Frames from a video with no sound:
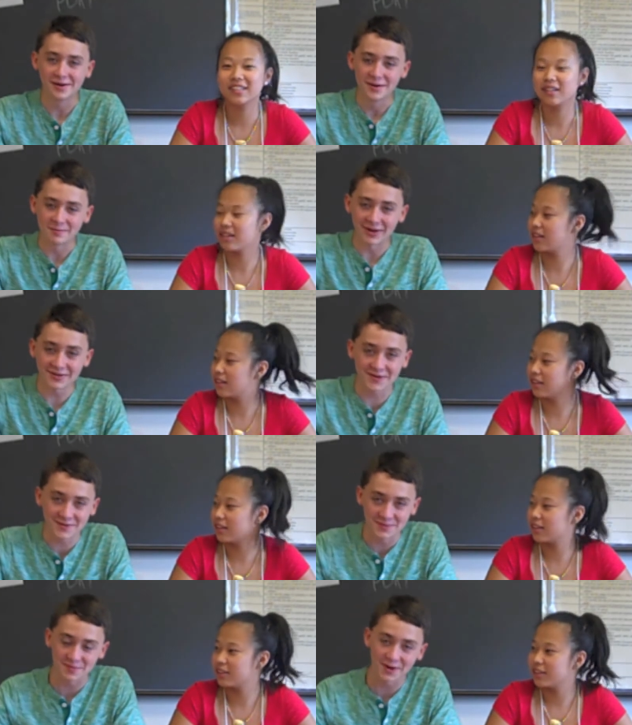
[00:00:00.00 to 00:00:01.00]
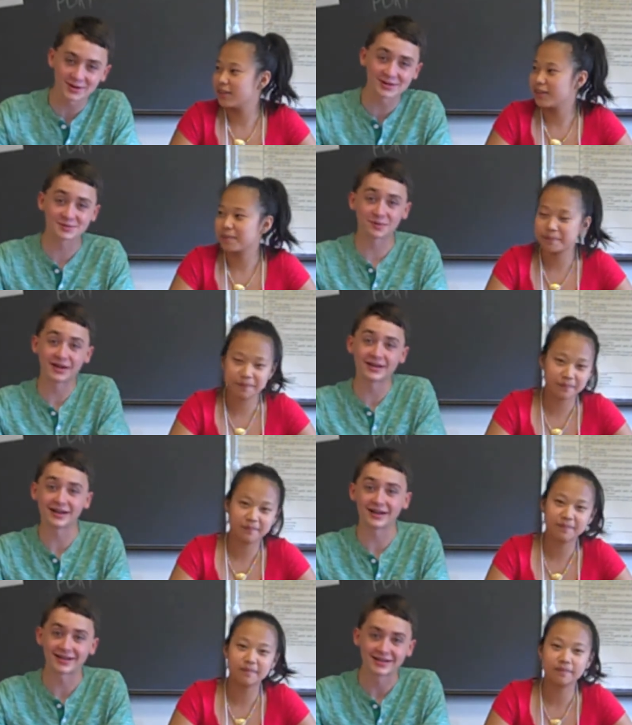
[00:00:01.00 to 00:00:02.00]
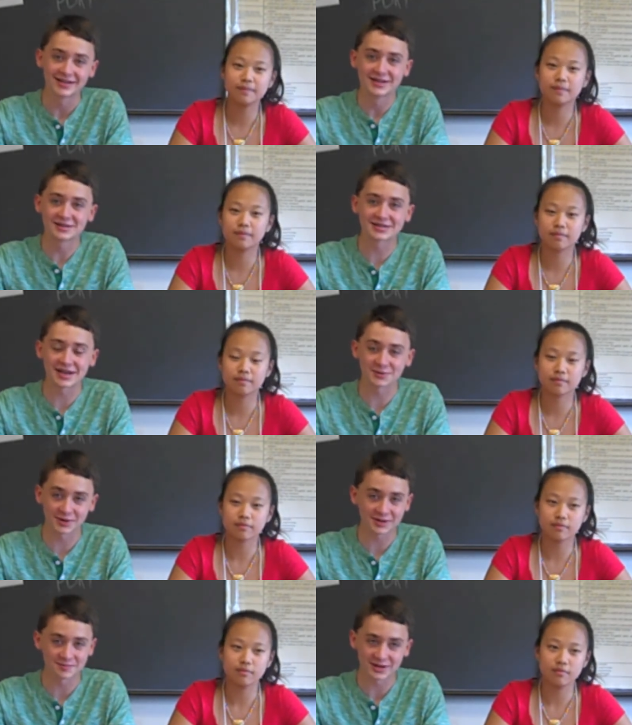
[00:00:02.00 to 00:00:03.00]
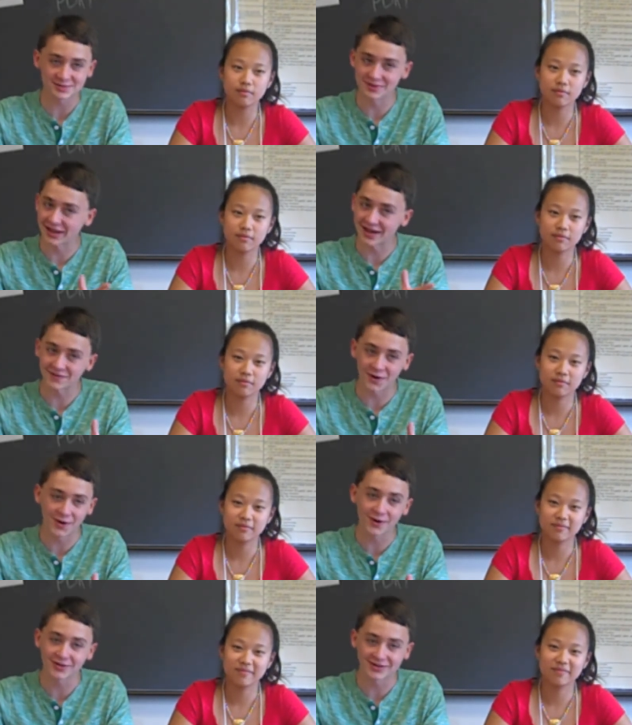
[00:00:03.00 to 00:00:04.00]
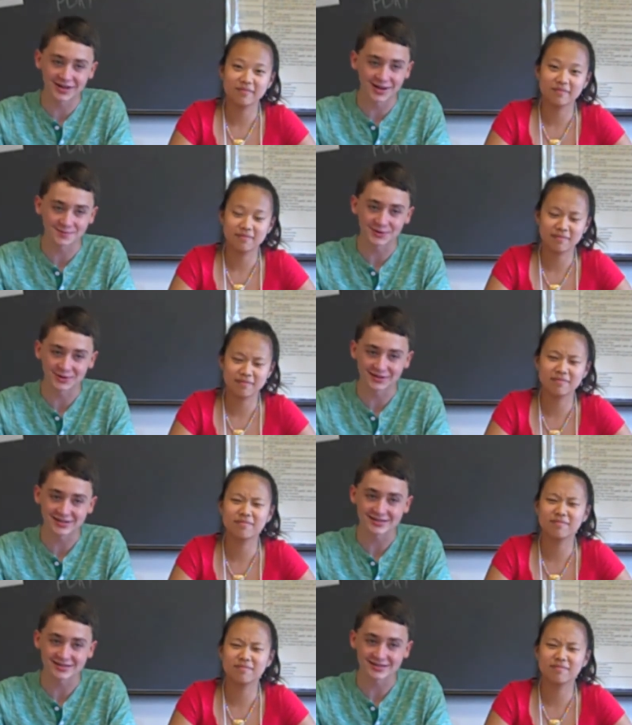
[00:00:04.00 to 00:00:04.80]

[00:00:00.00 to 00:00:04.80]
Speaker 1: My favorite part is when uh, Cedric makes me laugh all the time during these